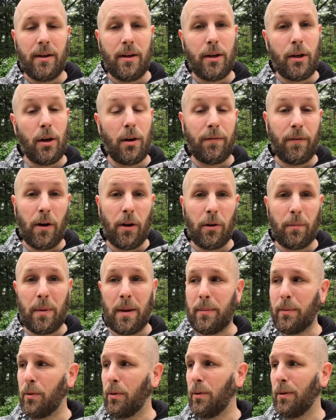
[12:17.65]
You know, for other
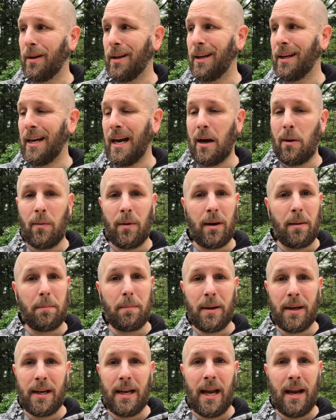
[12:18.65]
people who are like, I want a
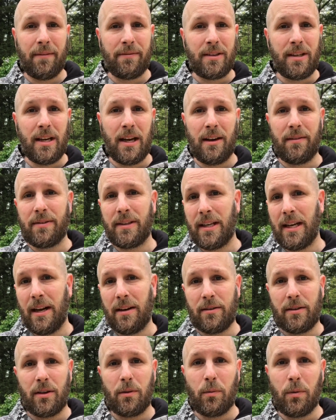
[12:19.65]
big hefty knife to get
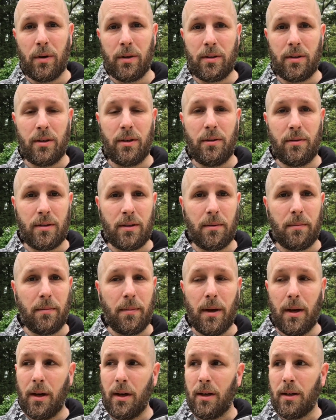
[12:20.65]
out to the woods and do
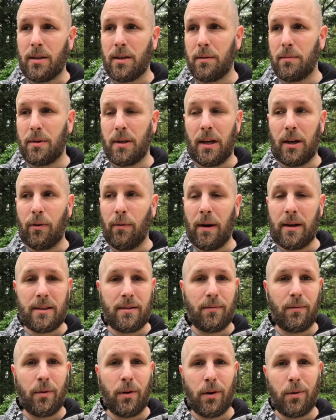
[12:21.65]
some some
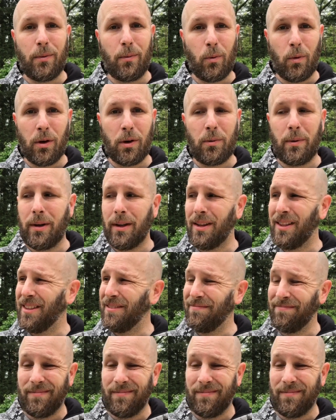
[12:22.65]
aggressive work work with.